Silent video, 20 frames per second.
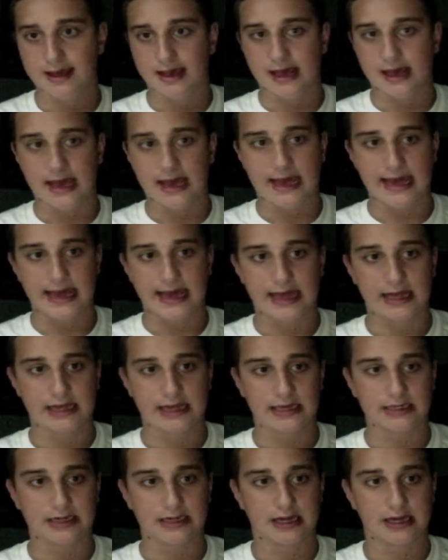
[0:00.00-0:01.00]

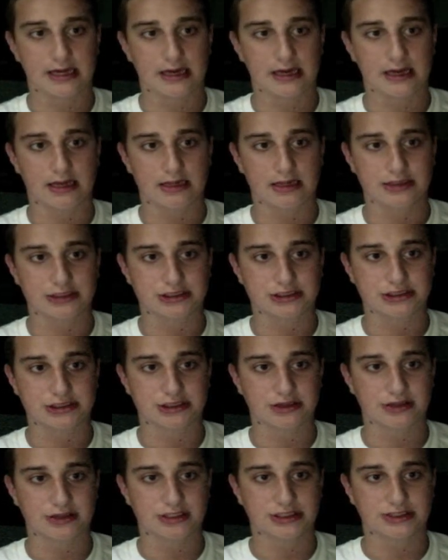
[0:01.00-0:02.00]
And uh, I'll just
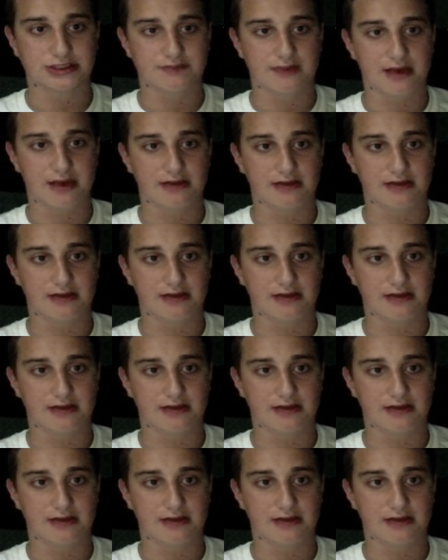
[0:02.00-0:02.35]
show you this about